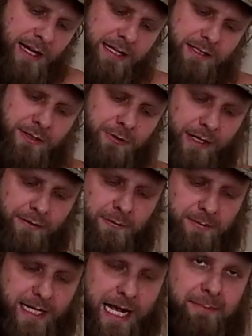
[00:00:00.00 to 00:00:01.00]
I just drink
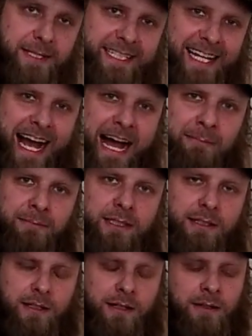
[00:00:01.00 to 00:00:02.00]
from time to time,
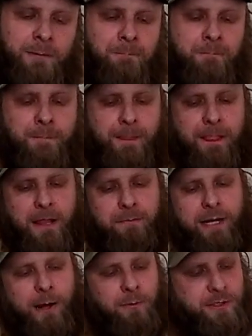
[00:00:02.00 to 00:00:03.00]

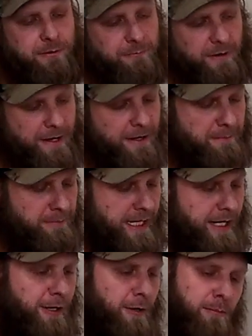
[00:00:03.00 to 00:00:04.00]
but I was a very
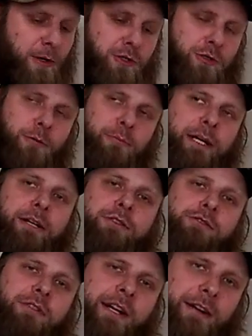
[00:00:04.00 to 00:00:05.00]
big commercial beer
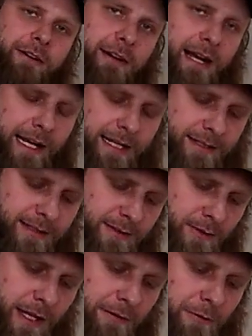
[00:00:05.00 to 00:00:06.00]
drinker, I guess
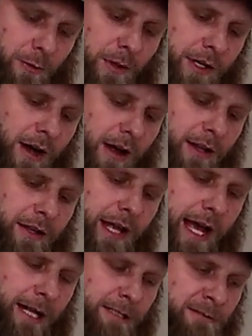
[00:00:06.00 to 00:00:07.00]
is if you would call it
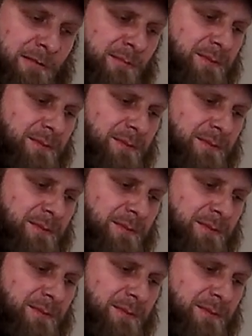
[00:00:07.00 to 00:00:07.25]
that.